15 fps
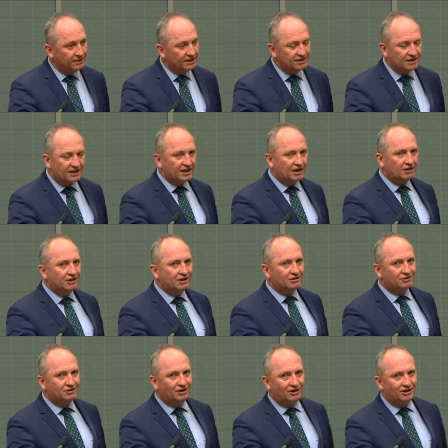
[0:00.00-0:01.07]
So the only
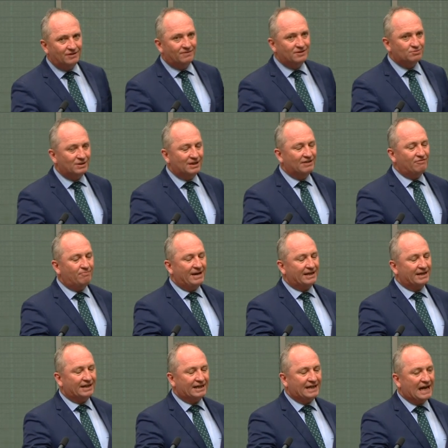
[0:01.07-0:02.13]
alternative is we live back
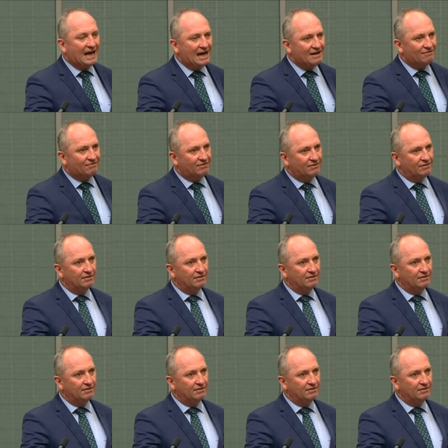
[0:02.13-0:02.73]
in a cave.